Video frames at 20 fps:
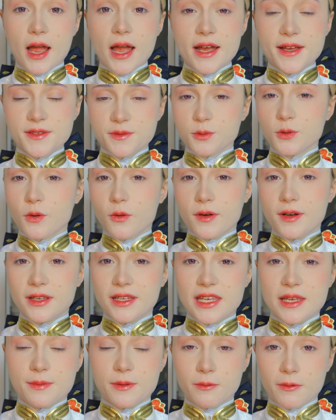eyes, we're going to
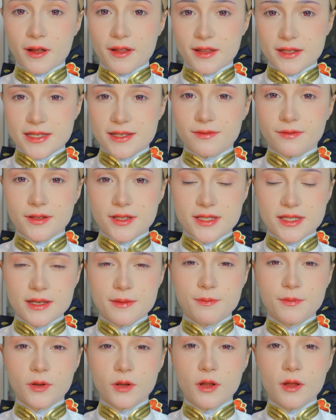keep it relatively
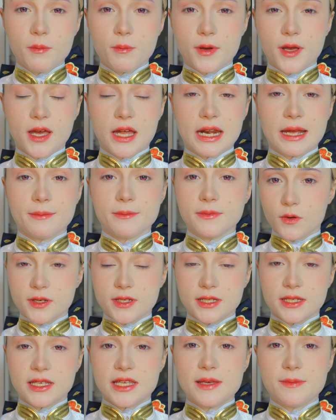simple, but I'm
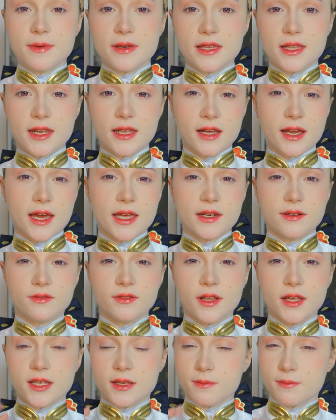going to keep it kind
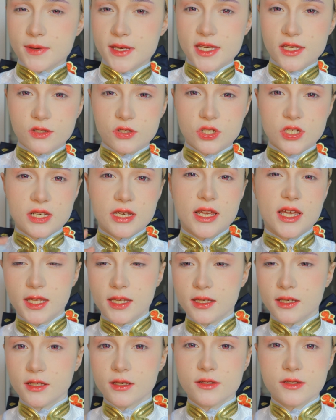of like peachy
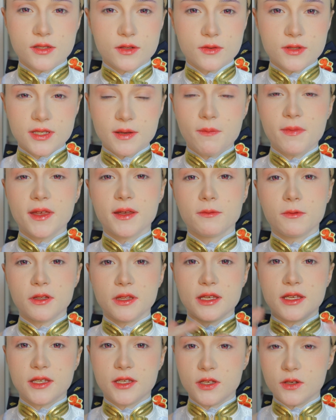pink, so something
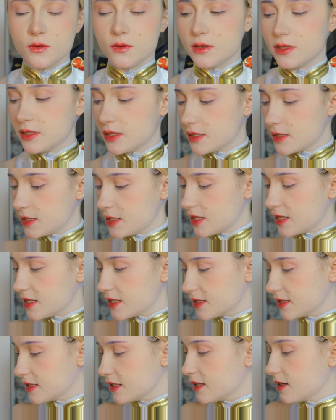really cute and
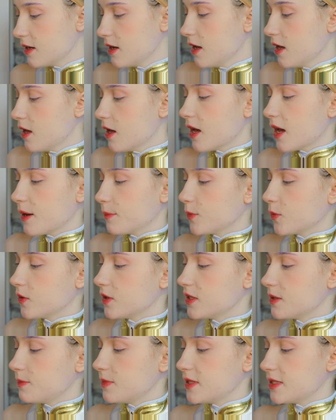easy. I'm
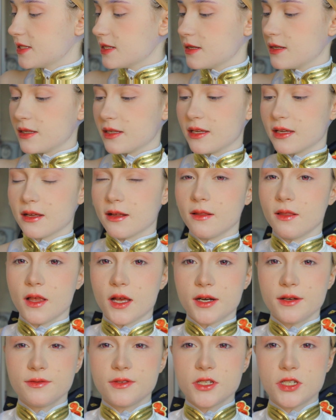going to be taking a
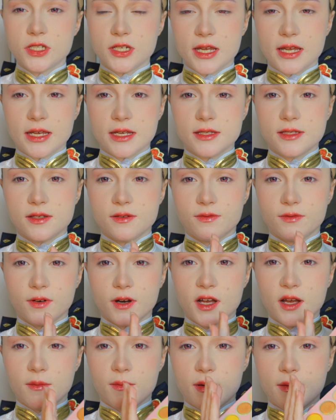lot of the shades
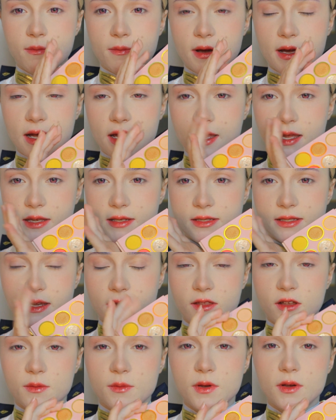from my
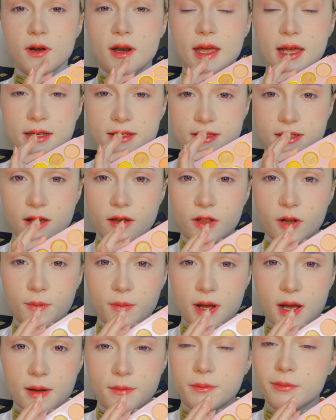Sailor Moon X
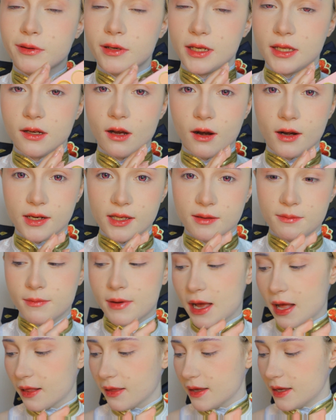Colourpop Pretty Guardian
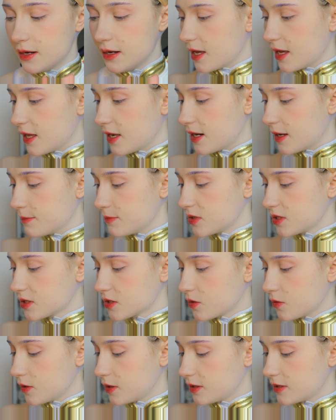palette, and I'm
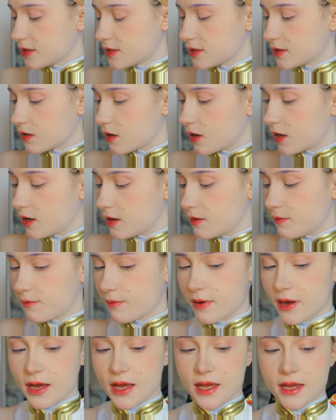just going to start
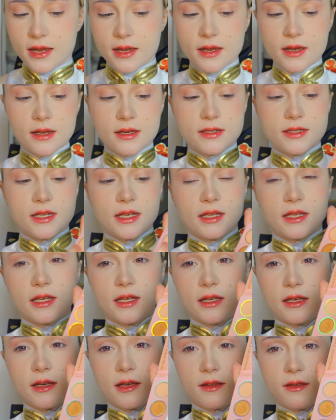by
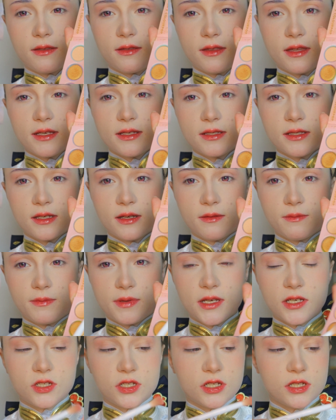taking this
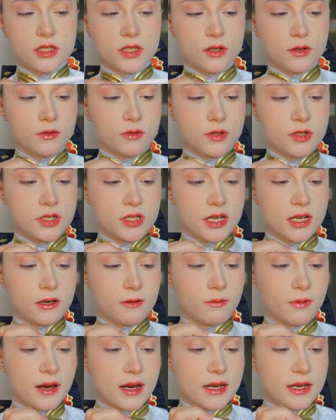peachy tone
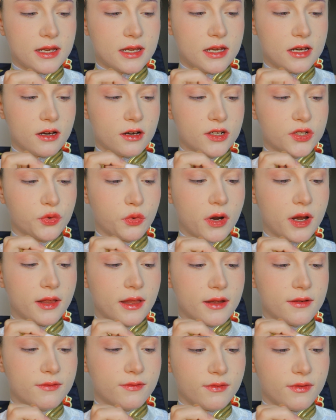shade right here,
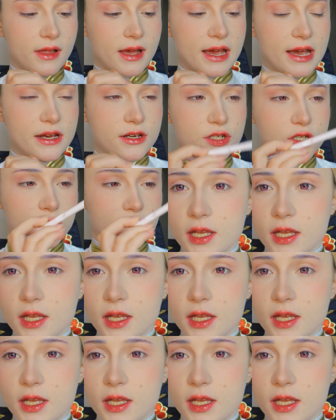Twilight Flash,